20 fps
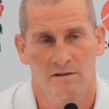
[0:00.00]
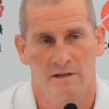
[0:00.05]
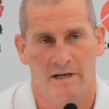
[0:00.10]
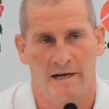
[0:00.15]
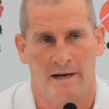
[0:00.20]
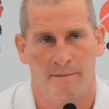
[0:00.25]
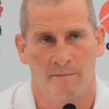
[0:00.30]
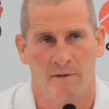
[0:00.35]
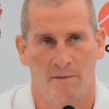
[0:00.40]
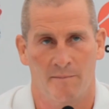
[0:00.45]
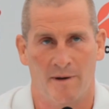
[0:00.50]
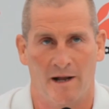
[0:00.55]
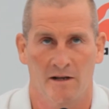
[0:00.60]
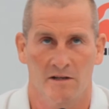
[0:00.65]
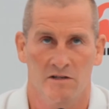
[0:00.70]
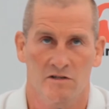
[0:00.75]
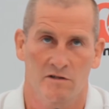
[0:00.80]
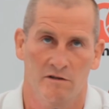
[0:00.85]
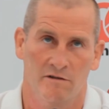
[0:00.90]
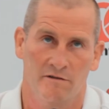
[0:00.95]
A
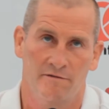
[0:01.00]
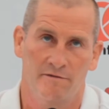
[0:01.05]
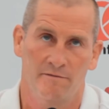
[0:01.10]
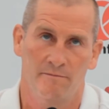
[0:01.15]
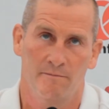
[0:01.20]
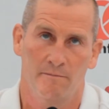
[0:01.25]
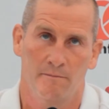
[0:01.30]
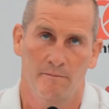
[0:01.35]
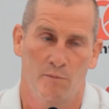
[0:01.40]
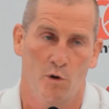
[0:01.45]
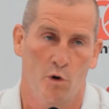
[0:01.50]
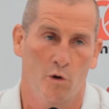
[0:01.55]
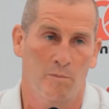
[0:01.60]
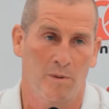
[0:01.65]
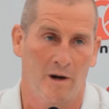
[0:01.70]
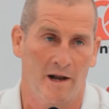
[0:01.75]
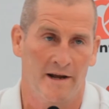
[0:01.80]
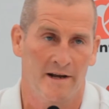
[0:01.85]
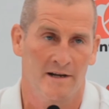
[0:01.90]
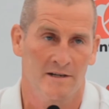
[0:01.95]
balance of ball
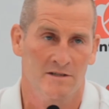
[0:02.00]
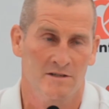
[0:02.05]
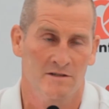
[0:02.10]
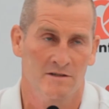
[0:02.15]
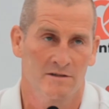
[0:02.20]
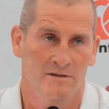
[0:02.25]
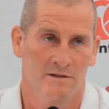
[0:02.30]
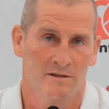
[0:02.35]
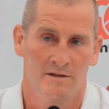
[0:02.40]
players,